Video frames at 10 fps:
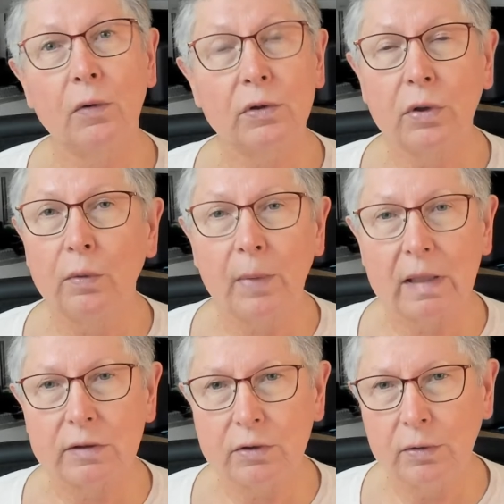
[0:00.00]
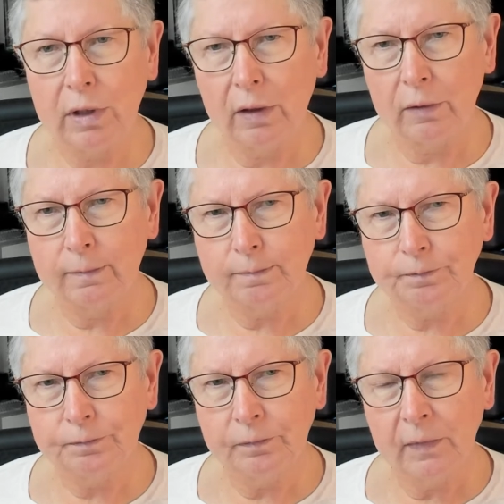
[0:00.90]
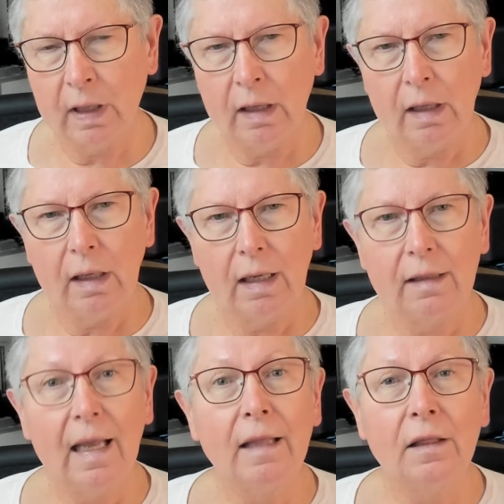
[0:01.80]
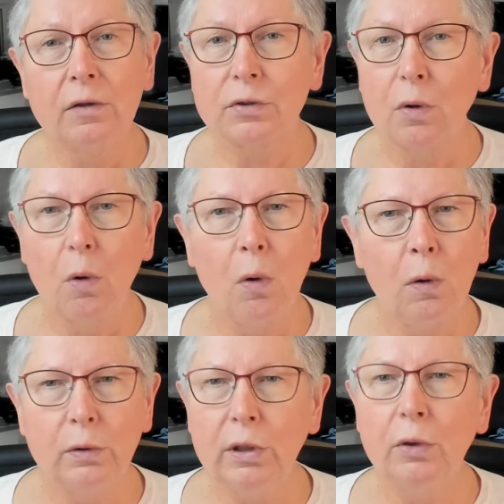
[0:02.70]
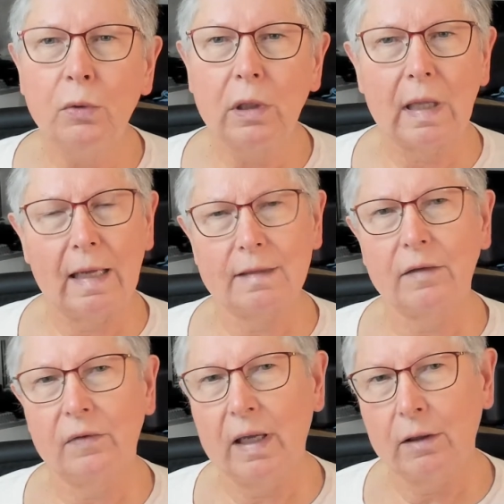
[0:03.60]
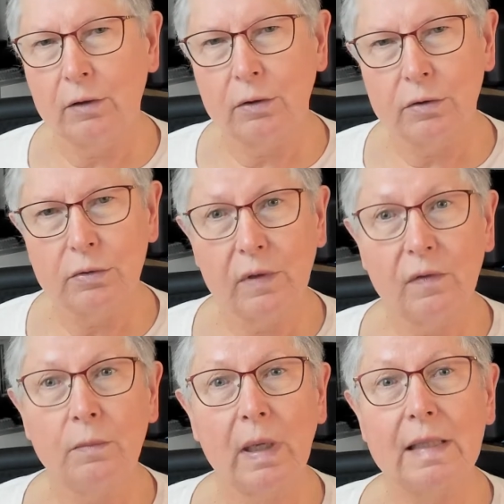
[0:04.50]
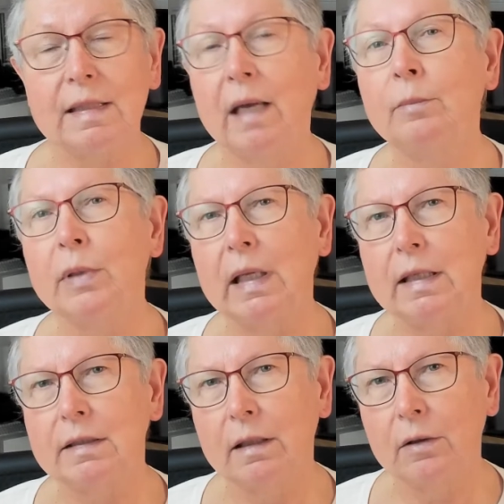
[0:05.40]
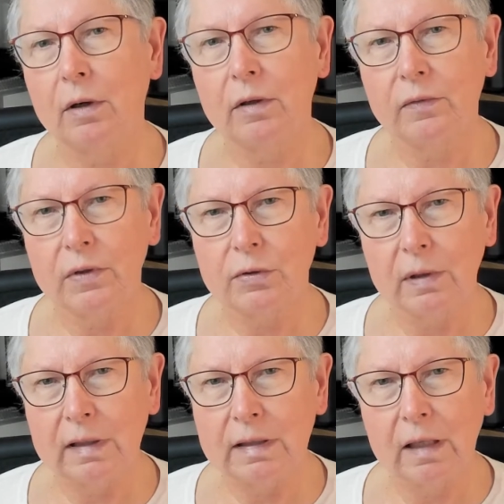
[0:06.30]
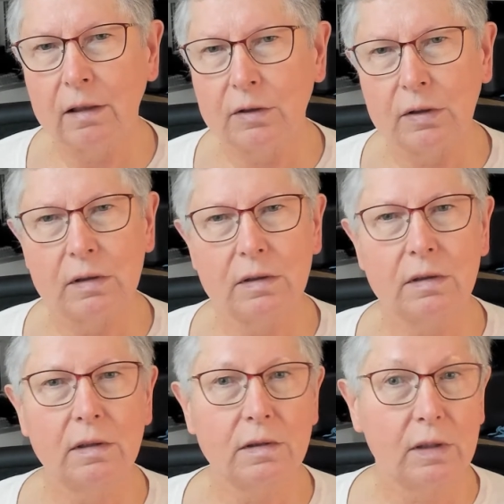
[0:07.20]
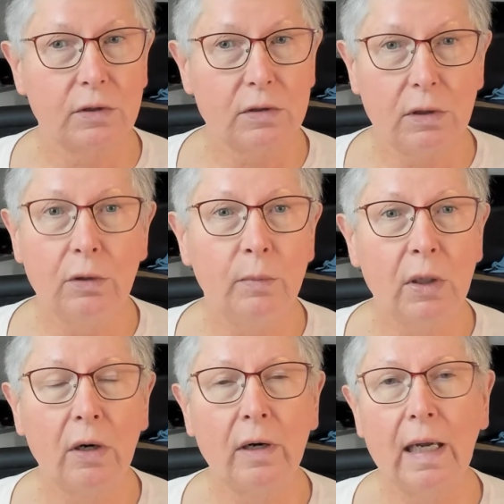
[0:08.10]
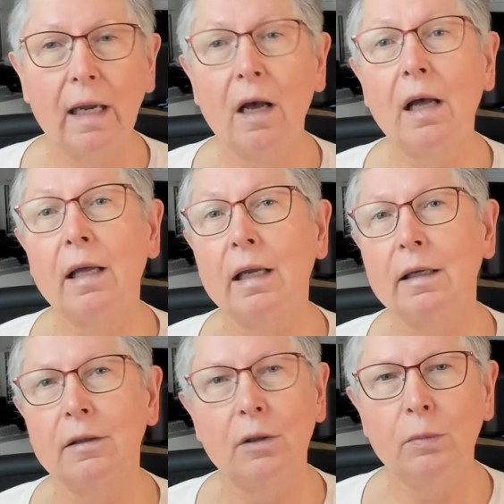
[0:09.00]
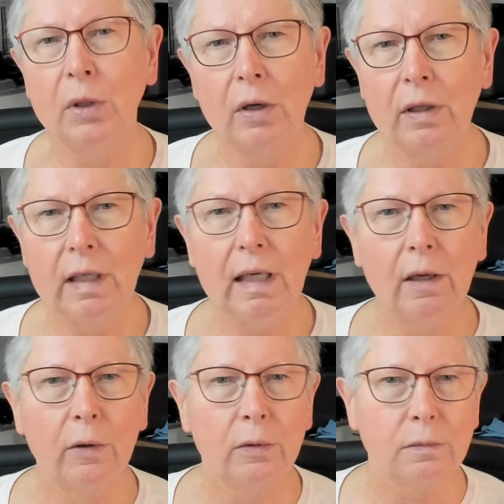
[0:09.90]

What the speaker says: Topaz Studio. And then there's a whole new class of editors driven by templates and artificial intelligence, such as Luminar AI and Luminar Neo.